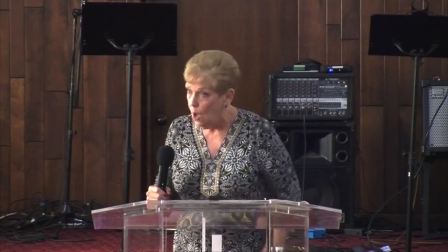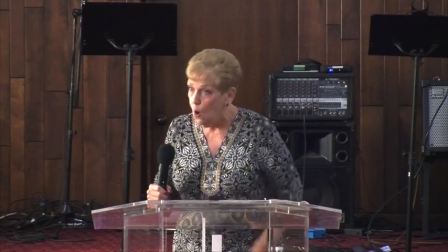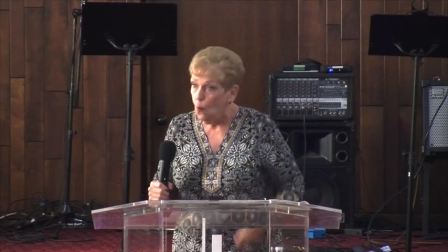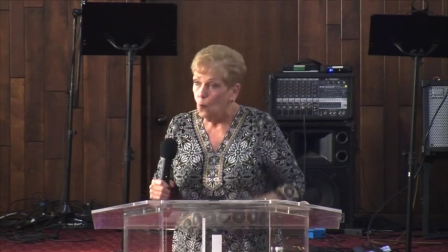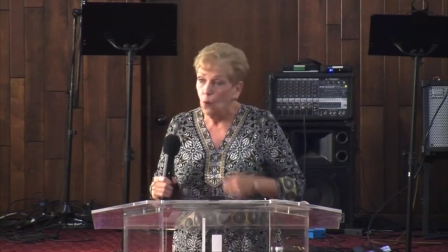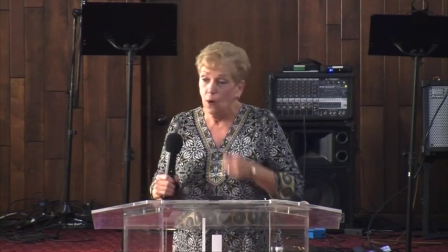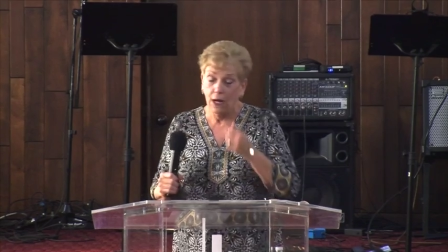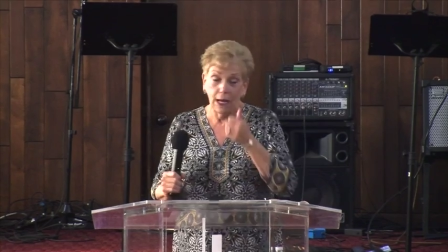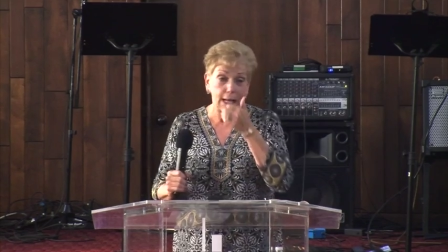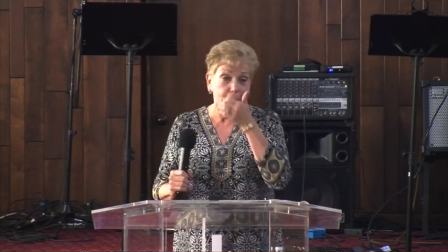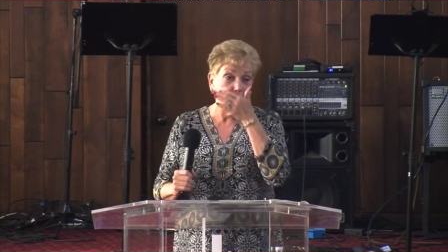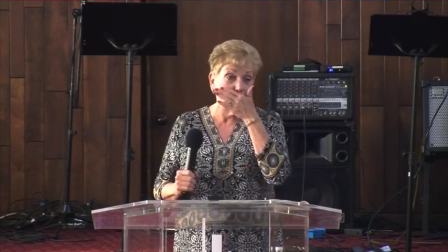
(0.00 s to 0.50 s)

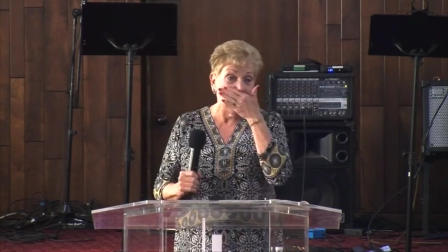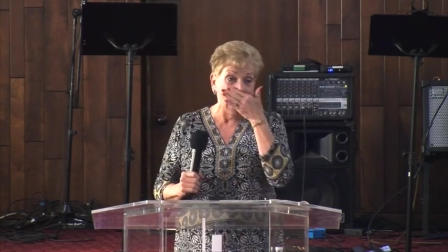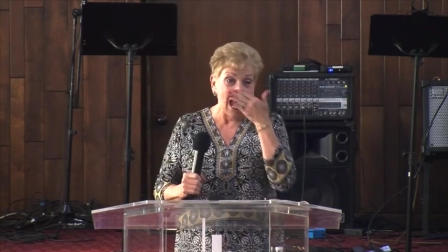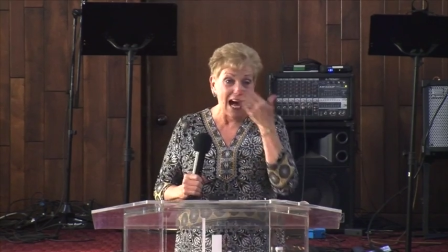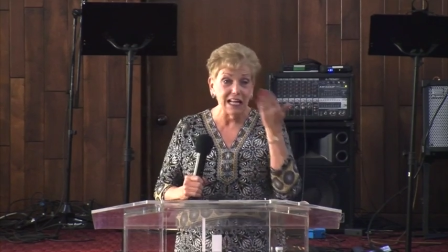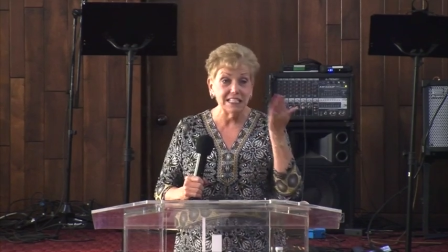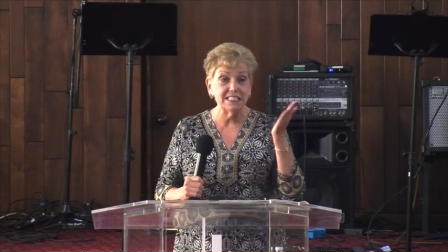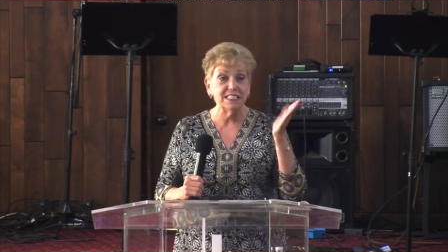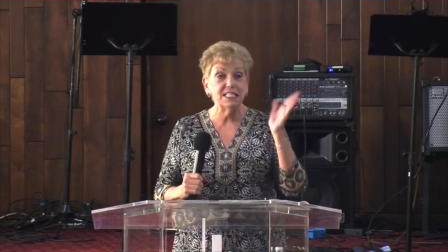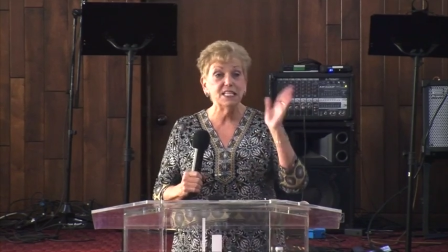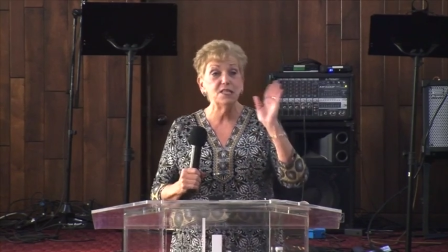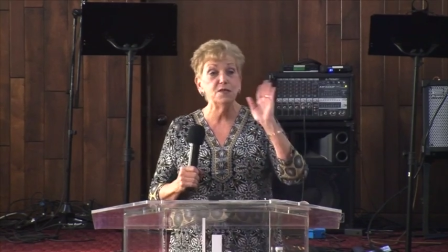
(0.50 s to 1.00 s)
When I
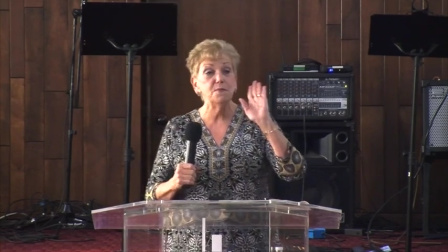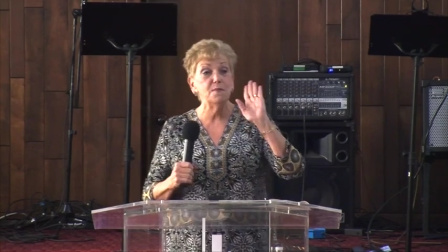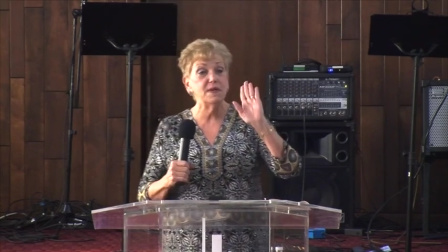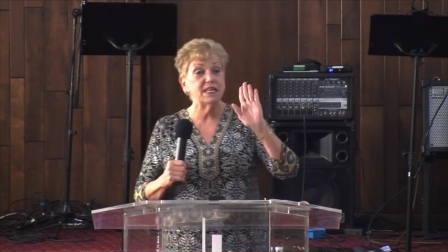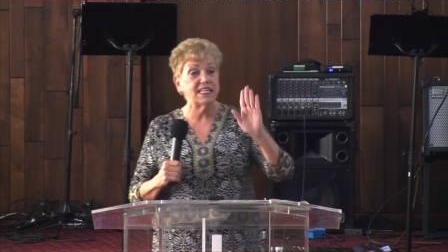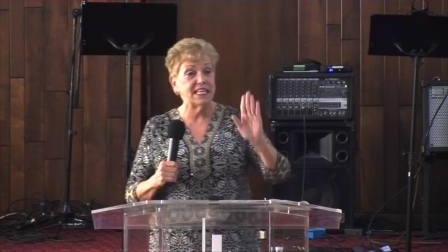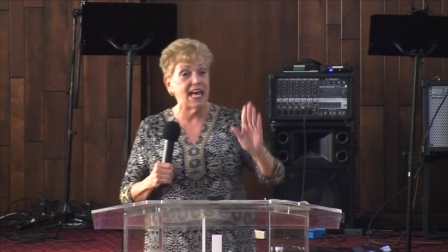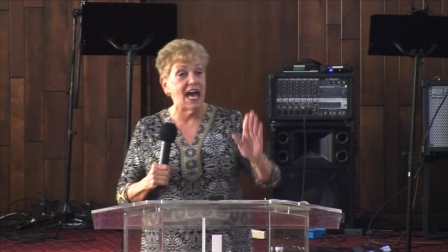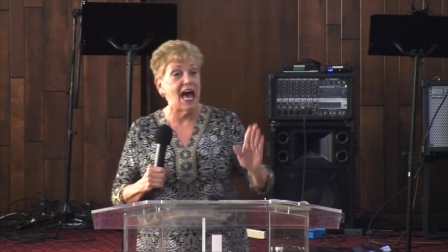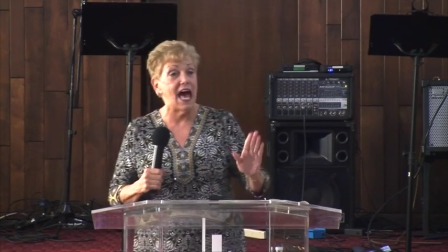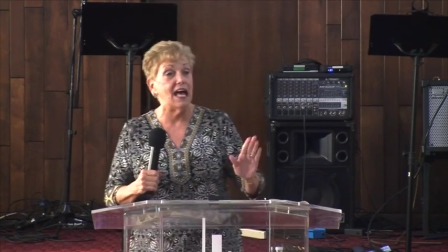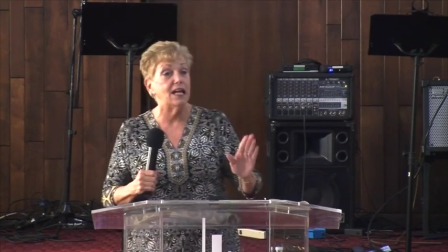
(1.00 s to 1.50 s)
got to the
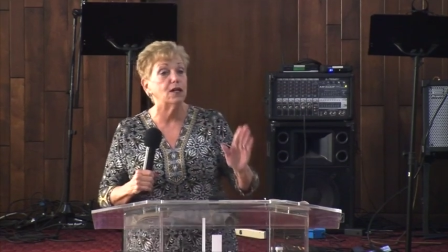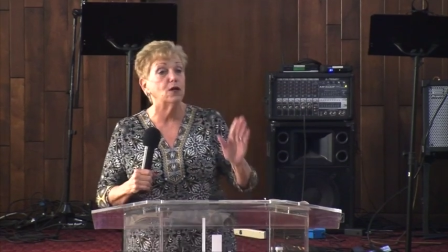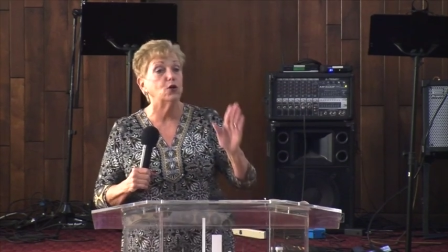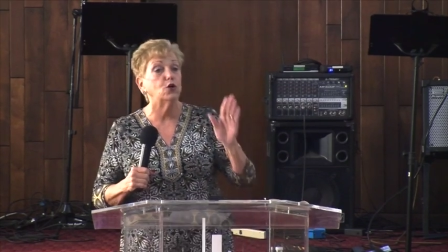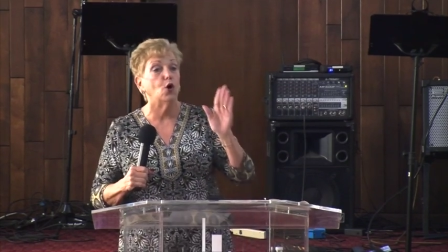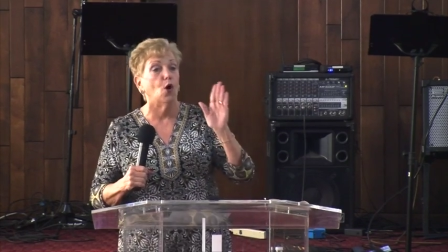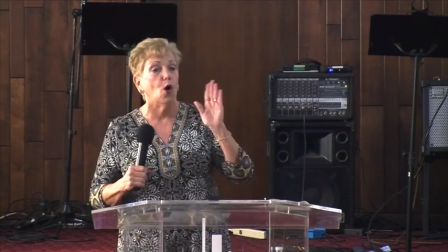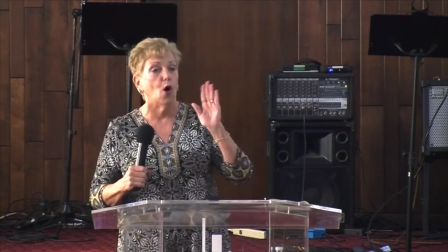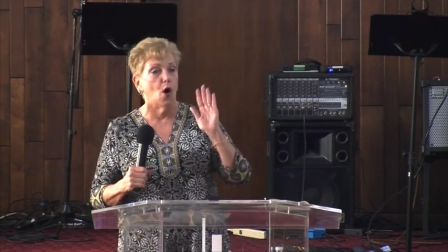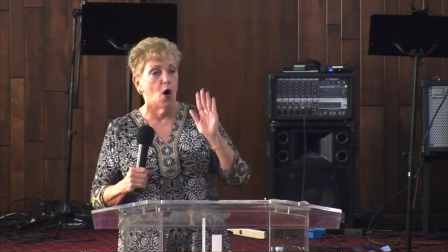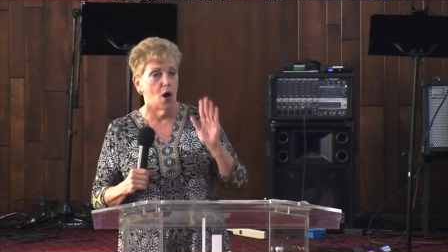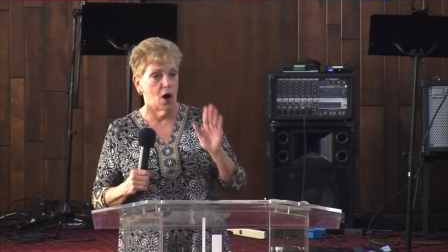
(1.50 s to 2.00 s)

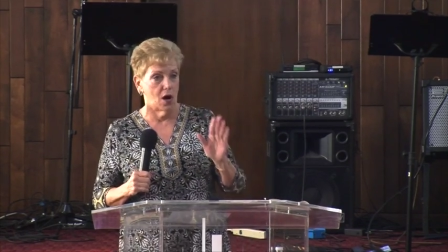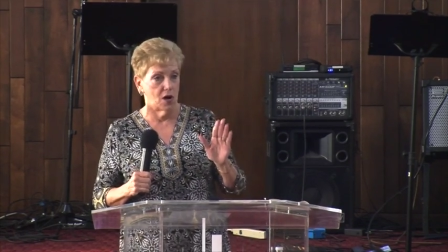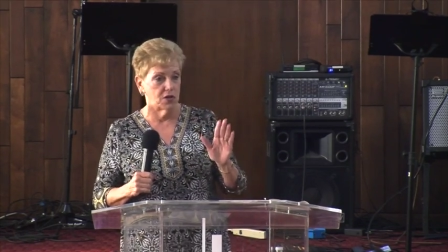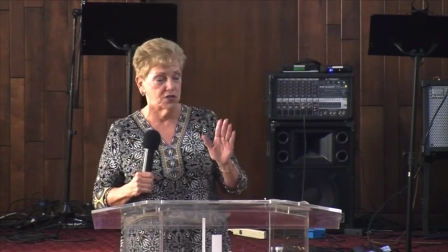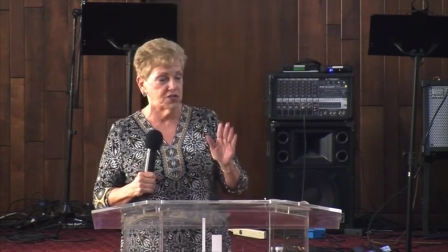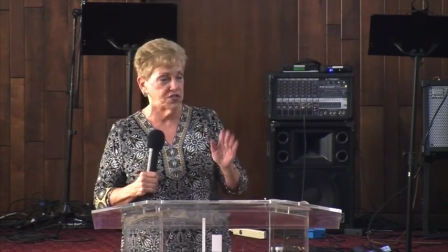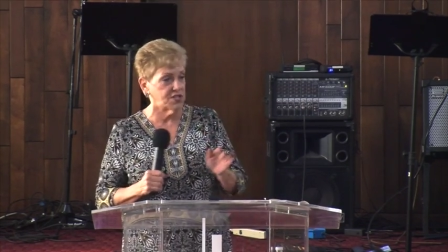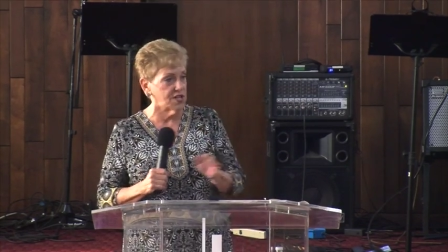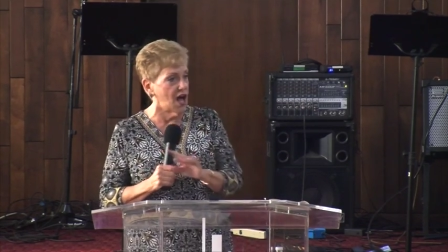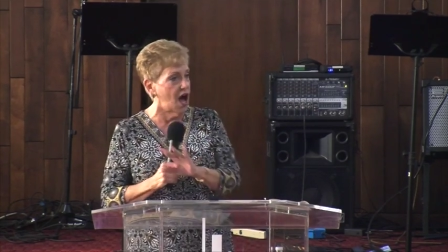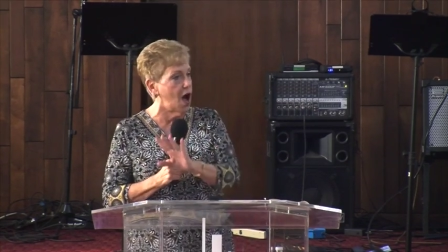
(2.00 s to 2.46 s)
mechanical arts,